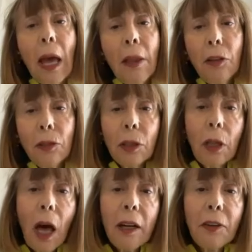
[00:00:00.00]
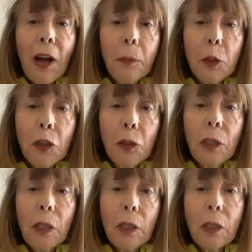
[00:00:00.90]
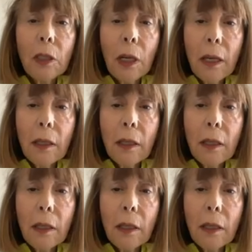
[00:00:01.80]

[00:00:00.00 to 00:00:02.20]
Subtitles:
there's a lot of opportunities today.